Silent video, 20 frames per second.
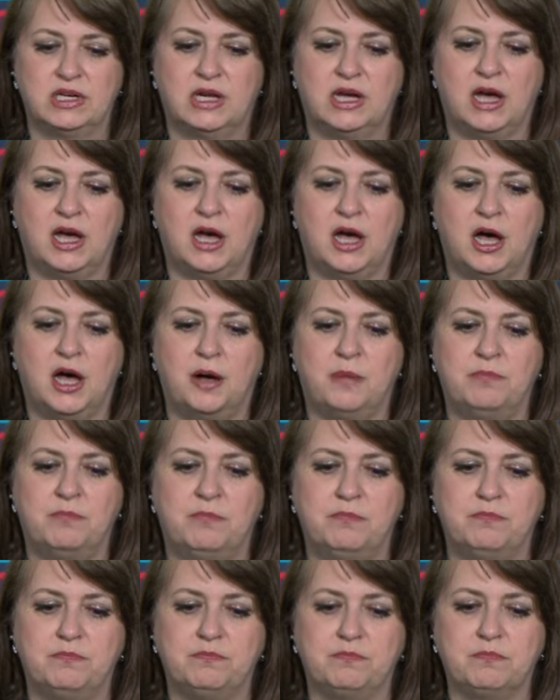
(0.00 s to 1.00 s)

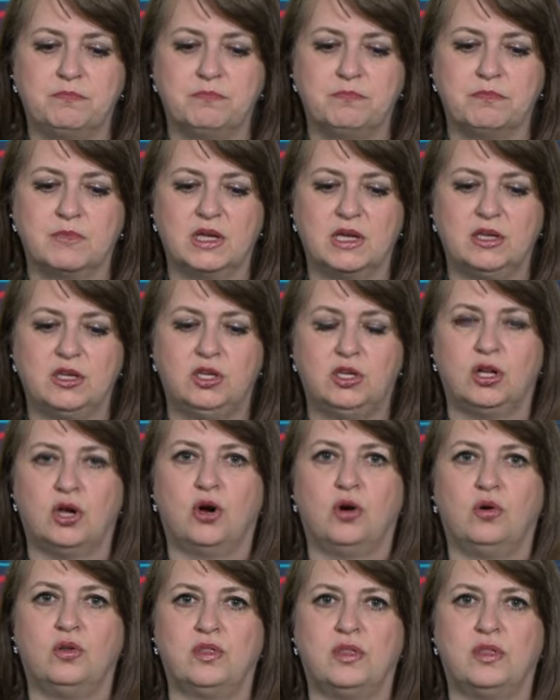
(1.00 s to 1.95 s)
Um, you know,